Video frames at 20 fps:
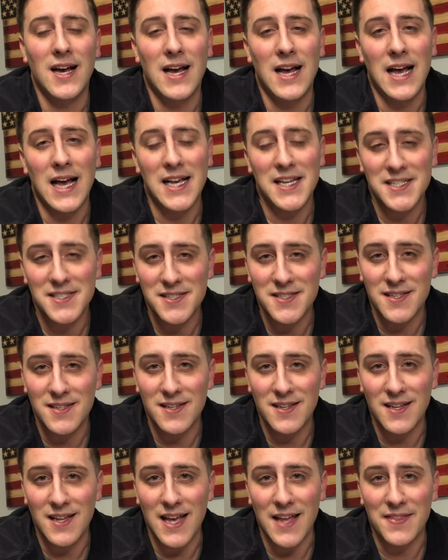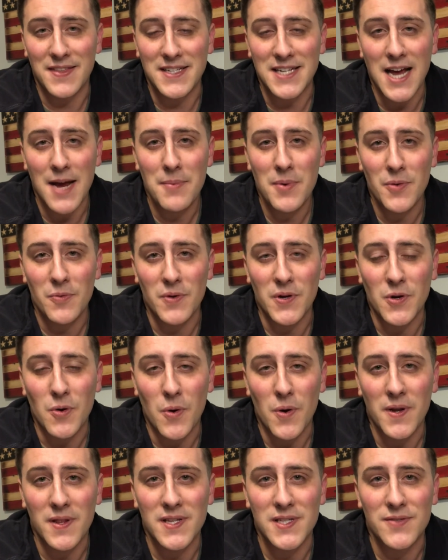As at the time I'm
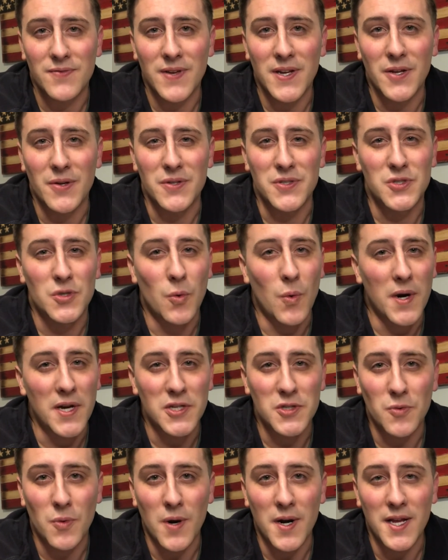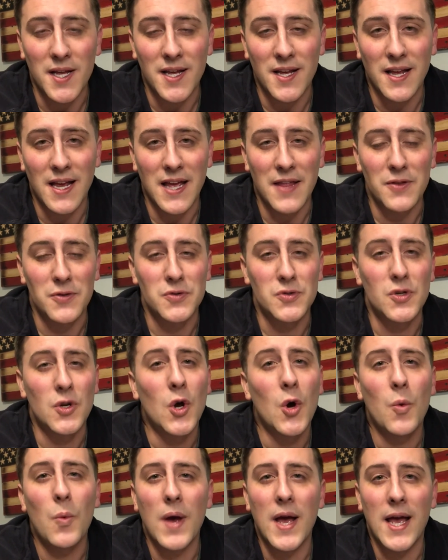recording this video, it's 2020, and there's
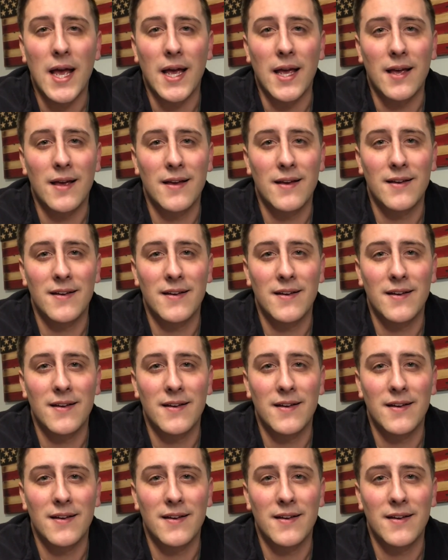no way